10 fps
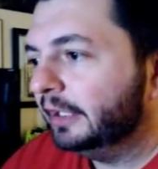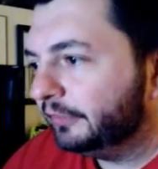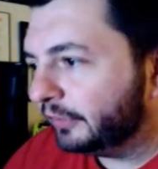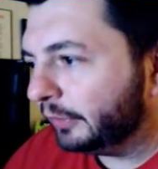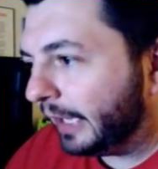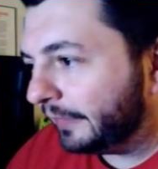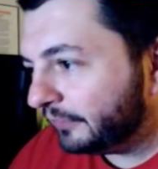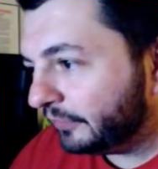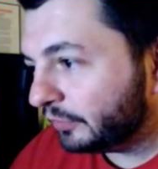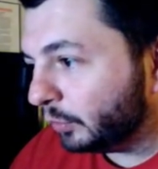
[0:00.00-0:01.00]
So yeah,
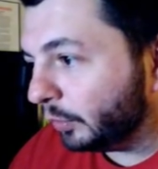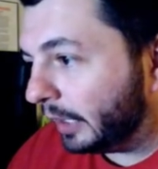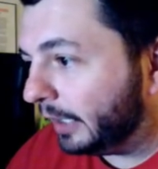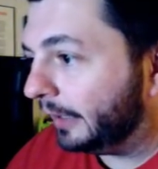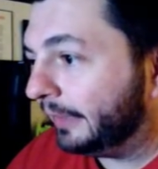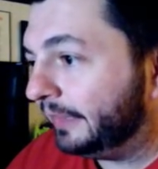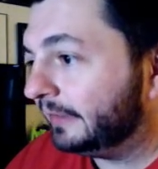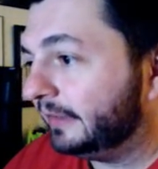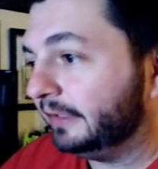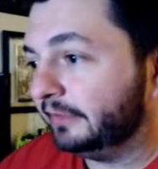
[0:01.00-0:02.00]
this is cool. Uh, I
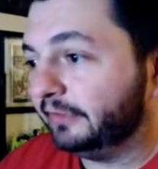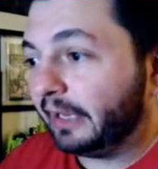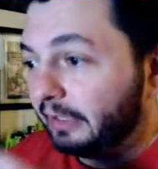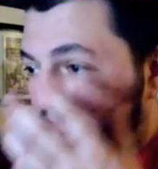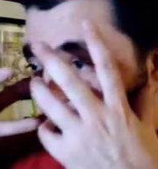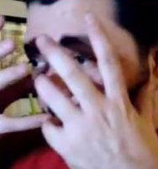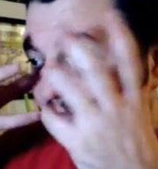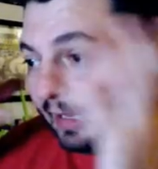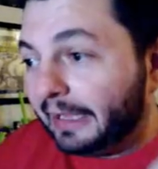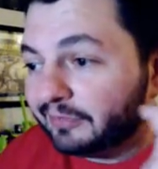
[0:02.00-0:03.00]
think the design looks great with
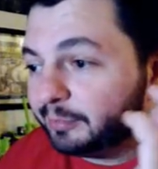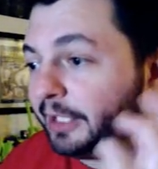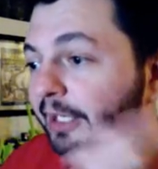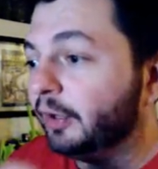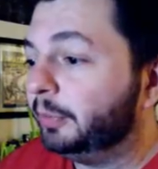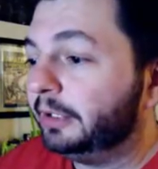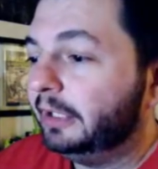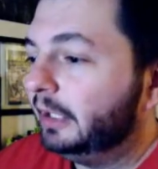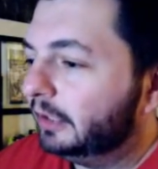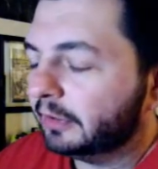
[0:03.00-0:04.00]
the head splitting open,
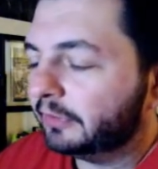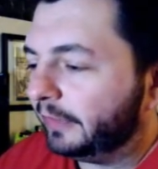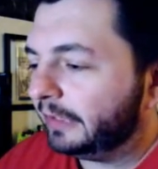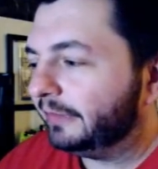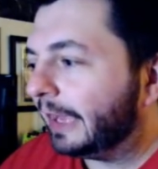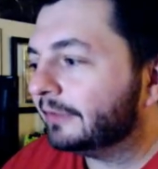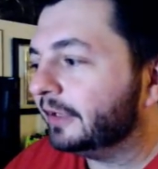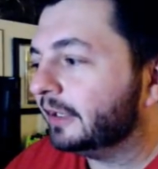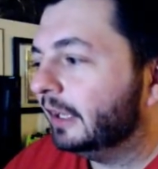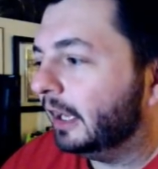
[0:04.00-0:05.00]
looks
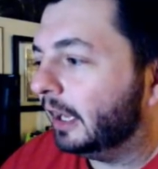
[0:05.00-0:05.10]
fantastic.